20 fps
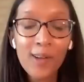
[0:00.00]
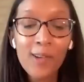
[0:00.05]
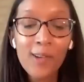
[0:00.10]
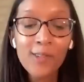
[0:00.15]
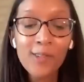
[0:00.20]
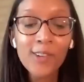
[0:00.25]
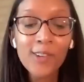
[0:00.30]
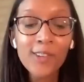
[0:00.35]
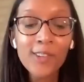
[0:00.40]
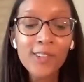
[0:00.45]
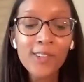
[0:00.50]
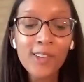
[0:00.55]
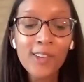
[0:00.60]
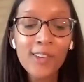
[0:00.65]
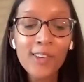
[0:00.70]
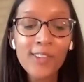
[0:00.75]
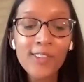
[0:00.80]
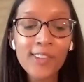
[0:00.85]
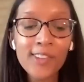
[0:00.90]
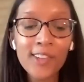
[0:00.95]
those are
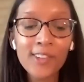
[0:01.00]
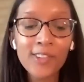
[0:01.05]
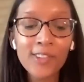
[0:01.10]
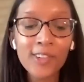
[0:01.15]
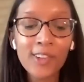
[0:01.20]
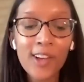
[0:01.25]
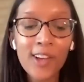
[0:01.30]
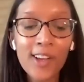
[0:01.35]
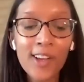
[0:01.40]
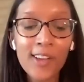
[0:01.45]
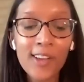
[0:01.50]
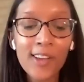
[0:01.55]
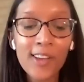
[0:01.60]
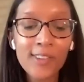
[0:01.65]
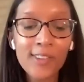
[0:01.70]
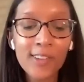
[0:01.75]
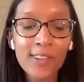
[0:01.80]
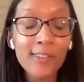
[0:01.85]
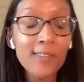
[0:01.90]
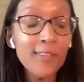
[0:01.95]
still
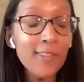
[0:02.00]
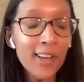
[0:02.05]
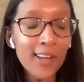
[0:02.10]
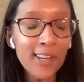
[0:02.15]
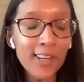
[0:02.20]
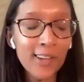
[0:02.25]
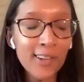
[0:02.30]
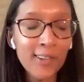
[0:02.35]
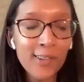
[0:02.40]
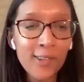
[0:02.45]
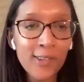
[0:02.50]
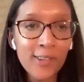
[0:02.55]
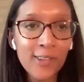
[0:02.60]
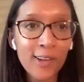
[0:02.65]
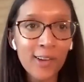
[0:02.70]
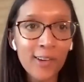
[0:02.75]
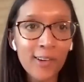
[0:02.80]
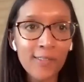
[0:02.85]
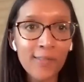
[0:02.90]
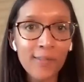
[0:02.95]
centralized venues
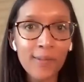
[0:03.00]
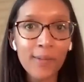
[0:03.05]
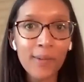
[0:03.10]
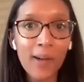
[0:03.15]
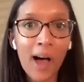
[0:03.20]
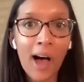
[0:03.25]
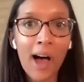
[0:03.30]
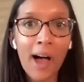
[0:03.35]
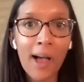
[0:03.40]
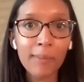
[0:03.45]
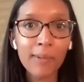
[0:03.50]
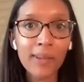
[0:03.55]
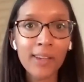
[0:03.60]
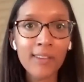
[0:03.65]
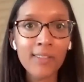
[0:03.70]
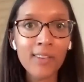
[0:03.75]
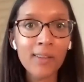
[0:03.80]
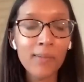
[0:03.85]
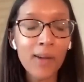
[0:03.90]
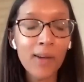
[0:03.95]
of I'm
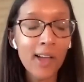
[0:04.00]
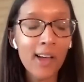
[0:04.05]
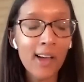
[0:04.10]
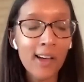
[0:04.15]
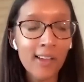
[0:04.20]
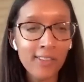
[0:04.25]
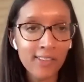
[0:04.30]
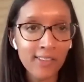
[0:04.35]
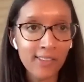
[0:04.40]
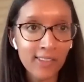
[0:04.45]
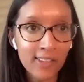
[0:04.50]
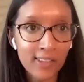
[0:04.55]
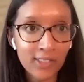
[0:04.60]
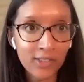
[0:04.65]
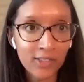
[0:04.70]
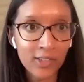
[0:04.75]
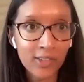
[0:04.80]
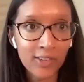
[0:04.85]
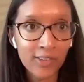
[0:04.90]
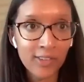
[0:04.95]
giving my assets
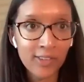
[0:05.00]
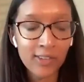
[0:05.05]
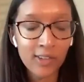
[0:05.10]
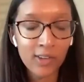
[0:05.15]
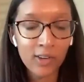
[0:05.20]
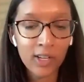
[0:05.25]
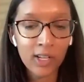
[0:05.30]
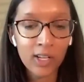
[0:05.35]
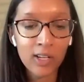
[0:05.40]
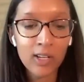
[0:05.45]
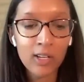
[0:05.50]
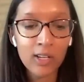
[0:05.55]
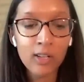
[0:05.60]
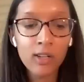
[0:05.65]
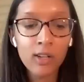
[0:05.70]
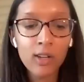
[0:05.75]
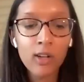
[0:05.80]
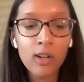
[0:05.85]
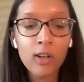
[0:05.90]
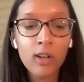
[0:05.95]
into a custodian.